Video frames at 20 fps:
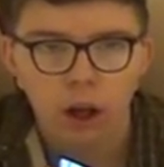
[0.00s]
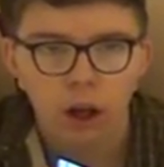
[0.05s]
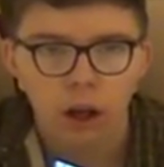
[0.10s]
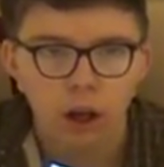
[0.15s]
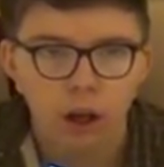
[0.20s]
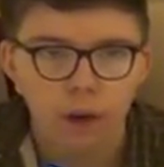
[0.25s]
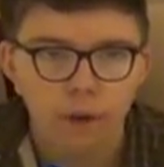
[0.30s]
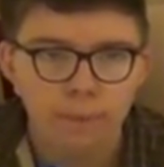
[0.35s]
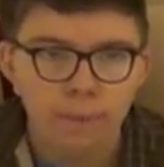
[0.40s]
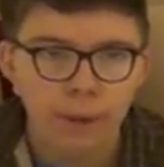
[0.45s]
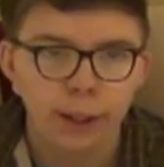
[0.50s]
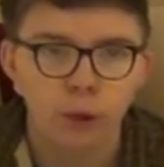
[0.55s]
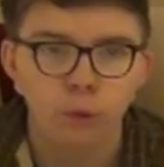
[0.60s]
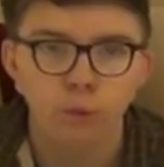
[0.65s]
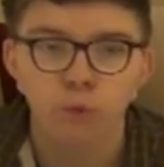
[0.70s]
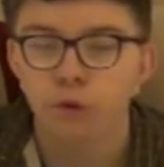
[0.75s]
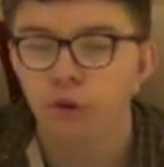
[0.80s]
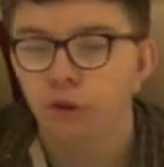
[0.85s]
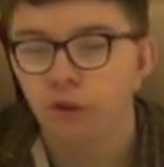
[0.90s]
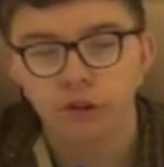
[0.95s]

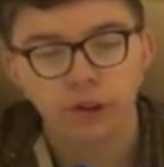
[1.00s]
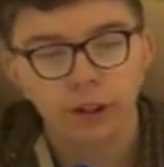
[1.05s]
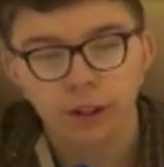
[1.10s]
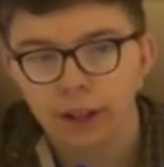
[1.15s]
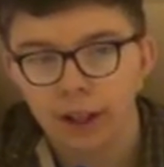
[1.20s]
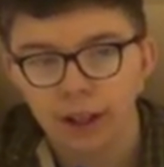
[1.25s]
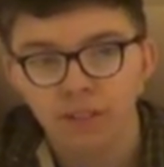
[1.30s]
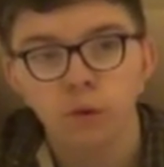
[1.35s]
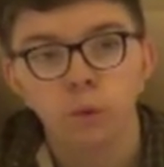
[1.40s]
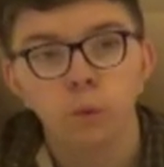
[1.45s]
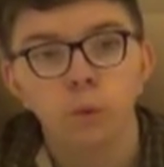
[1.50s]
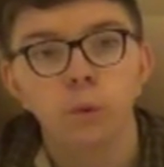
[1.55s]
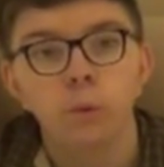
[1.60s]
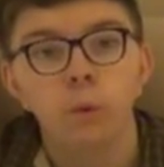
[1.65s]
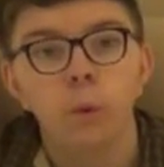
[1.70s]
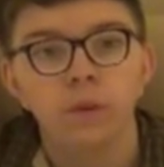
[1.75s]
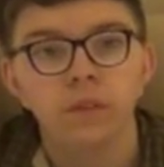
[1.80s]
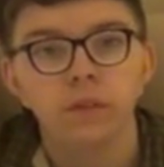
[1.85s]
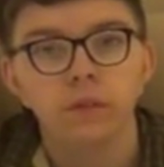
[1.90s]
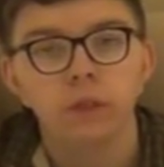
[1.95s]
Because Russell T Davies
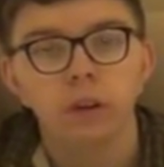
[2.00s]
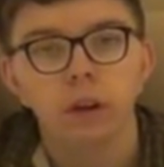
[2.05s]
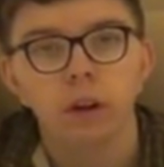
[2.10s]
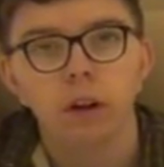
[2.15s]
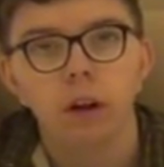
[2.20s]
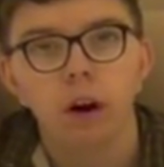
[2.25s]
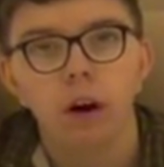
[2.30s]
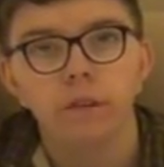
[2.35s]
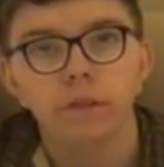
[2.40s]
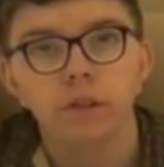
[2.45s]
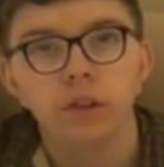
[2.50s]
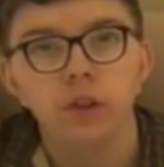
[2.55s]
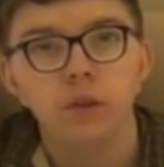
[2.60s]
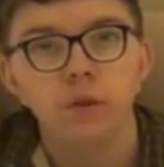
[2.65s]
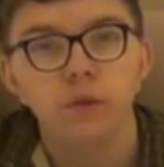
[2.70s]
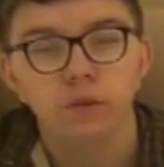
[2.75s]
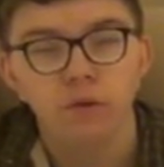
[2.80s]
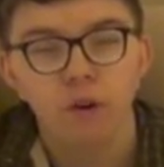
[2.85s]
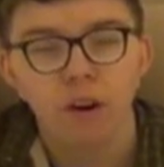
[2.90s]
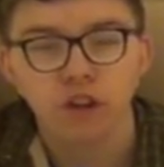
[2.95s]
will want a
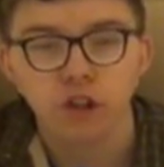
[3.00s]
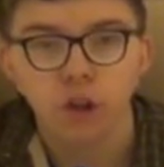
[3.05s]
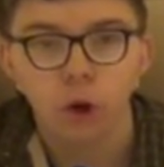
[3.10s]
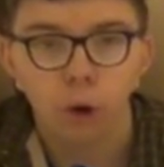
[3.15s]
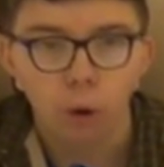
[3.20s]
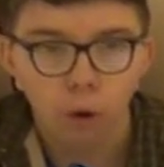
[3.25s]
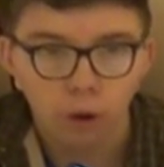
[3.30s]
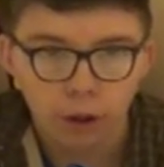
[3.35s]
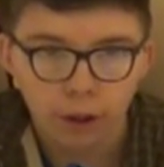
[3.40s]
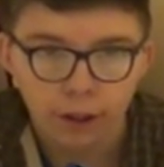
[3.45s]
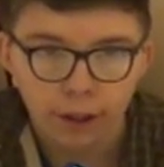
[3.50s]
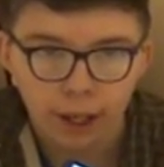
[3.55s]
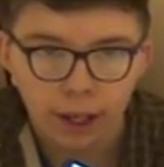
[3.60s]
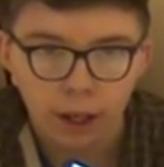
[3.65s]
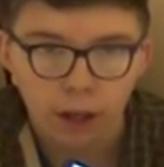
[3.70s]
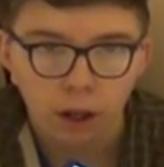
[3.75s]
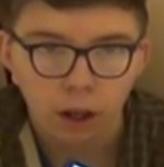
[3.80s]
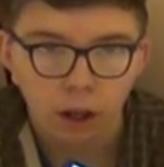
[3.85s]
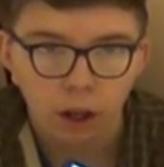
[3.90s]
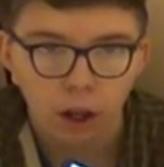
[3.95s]
new, fresh look at
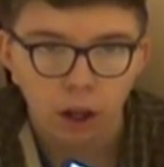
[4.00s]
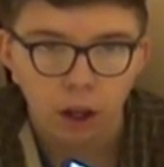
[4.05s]
it.